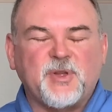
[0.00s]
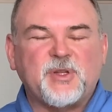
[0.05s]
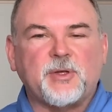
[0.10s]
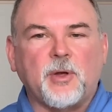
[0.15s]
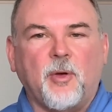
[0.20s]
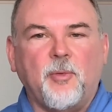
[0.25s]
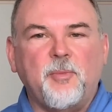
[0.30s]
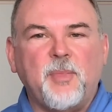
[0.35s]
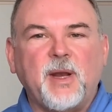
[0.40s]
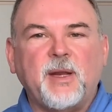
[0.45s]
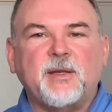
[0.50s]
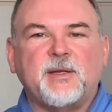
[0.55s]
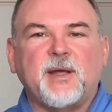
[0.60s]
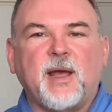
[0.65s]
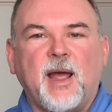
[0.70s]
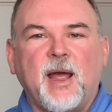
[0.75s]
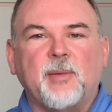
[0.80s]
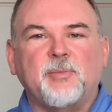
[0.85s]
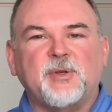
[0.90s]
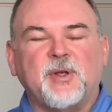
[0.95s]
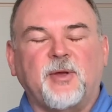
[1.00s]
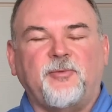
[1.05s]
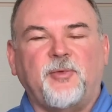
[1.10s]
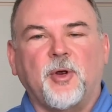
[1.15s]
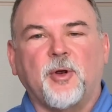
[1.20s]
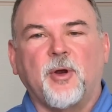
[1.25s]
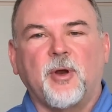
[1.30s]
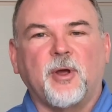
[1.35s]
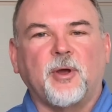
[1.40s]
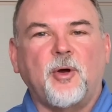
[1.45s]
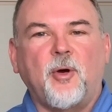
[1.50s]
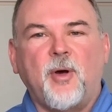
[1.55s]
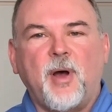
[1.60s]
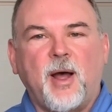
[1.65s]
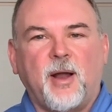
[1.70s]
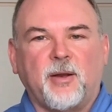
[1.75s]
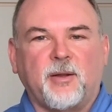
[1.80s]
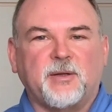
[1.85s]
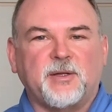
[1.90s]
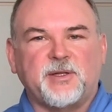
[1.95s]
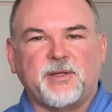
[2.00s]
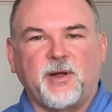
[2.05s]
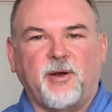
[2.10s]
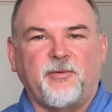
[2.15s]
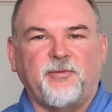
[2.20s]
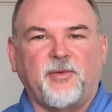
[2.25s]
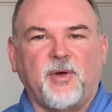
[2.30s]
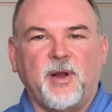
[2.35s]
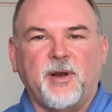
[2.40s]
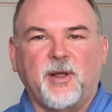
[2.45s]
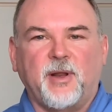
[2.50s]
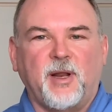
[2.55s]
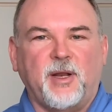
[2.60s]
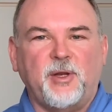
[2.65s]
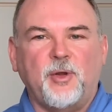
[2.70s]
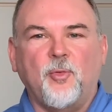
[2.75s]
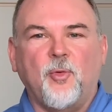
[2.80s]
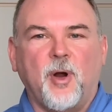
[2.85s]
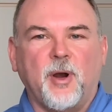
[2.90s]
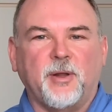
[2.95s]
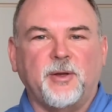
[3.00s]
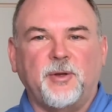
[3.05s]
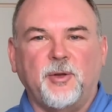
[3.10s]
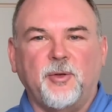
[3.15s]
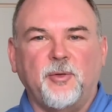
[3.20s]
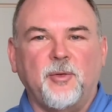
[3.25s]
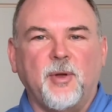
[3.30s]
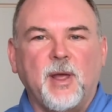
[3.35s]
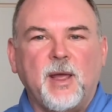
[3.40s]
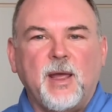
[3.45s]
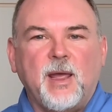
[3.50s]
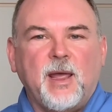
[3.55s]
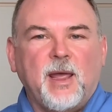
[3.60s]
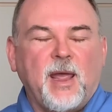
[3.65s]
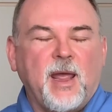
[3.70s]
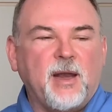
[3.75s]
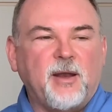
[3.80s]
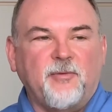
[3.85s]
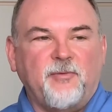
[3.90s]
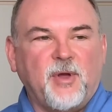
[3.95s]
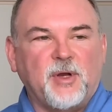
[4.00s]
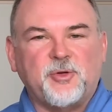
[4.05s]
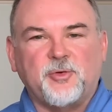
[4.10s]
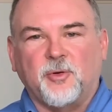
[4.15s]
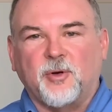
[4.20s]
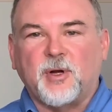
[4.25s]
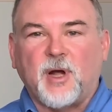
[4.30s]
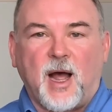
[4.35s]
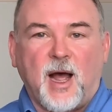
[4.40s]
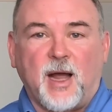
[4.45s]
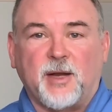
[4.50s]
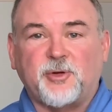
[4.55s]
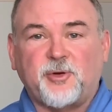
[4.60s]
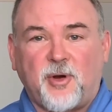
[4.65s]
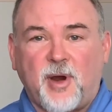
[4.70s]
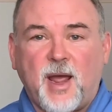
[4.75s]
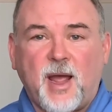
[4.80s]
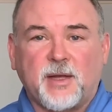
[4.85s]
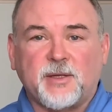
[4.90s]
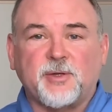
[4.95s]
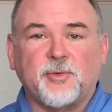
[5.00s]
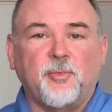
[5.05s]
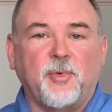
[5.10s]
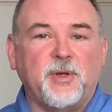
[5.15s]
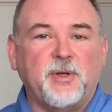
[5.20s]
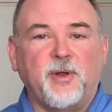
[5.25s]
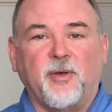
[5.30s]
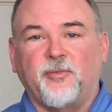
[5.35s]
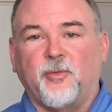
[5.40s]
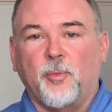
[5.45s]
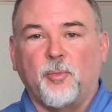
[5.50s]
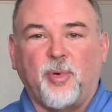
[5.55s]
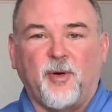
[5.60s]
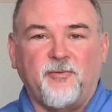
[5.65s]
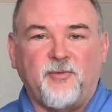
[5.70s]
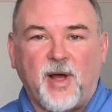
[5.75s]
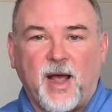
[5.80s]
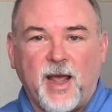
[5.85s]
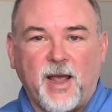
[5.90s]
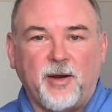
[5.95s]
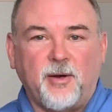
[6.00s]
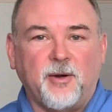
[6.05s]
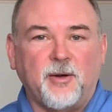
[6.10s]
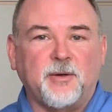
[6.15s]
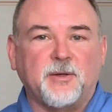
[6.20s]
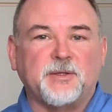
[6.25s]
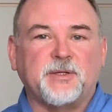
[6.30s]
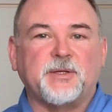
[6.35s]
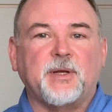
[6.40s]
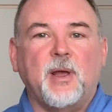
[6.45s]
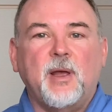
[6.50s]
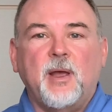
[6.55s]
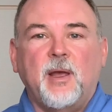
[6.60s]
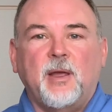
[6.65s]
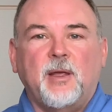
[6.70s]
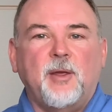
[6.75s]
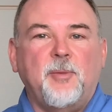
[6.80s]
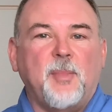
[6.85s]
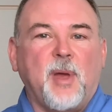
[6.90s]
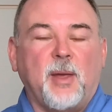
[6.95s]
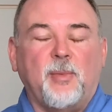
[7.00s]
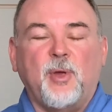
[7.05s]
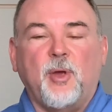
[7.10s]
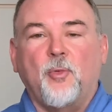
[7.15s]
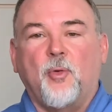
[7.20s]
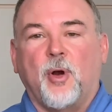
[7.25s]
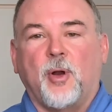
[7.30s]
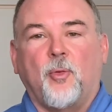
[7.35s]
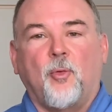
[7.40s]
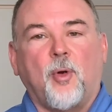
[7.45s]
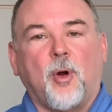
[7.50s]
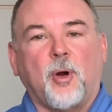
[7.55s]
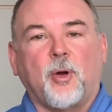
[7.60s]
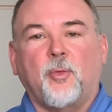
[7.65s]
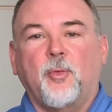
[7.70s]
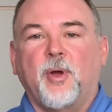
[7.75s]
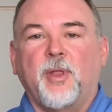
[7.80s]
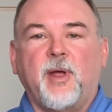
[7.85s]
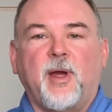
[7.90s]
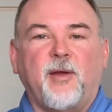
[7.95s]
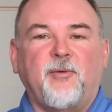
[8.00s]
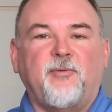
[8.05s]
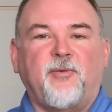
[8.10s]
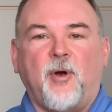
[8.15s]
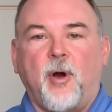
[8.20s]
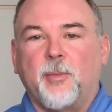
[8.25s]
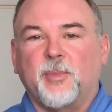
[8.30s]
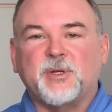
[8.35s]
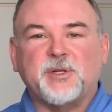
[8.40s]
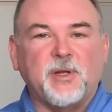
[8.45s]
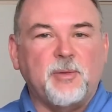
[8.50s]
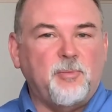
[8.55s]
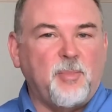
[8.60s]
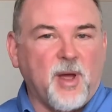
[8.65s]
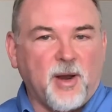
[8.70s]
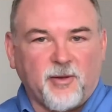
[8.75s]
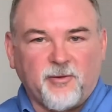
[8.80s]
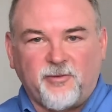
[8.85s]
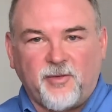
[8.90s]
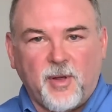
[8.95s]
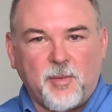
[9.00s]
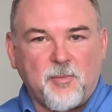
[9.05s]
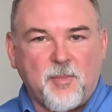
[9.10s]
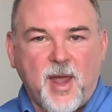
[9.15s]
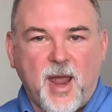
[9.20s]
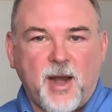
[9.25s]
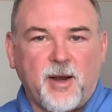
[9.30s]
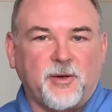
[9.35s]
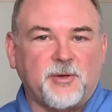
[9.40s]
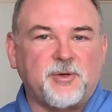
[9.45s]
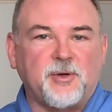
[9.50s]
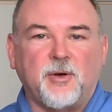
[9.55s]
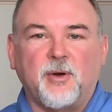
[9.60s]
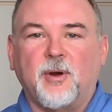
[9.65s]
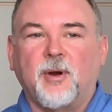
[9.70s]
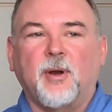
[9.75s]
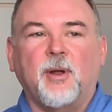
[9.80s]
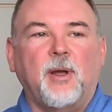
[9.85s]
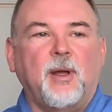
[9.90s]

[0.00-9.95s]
So many times if you're going to go out on a self-funded and you want to do individual contracts with different providers, you want to work with a pharmacy benefit manager,